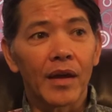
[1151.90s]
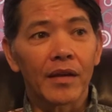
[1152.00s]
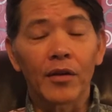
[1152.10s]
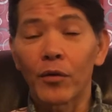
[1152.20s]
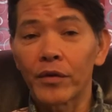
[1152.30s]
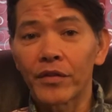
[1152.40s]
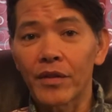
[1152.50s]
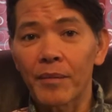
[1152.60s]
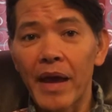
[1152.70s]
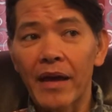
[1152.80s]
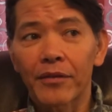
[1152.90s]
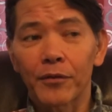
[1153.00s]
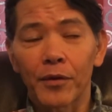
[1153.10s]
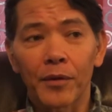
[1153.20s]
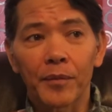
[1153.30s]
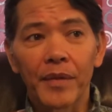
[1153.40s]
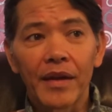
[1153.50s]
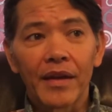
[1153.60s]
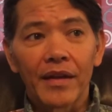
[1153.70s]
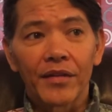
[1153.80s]
Going to the bathroom,
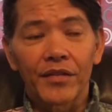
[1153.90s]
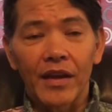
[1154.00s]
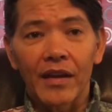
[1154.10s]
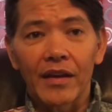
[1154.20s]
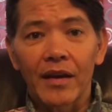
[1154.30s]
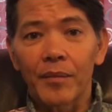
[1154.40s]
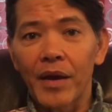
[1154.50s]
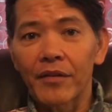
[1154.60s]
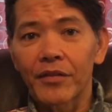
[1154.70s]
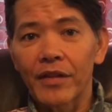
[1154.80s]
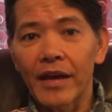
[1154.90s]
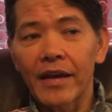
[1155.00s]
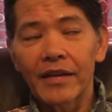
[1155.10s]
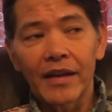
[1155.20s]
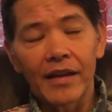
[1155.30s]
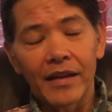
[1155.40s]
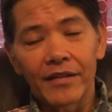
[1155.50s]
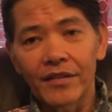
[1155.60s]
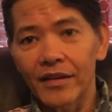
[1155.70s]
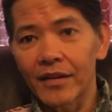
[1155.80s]
standing up after that,
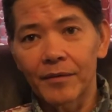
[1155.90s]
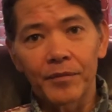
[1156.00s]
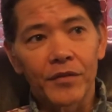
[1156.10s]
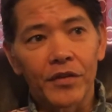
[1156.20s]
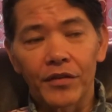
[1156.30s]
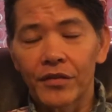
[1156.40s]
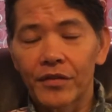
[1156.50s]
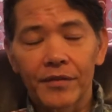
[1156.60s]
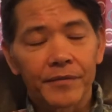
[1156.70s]
and just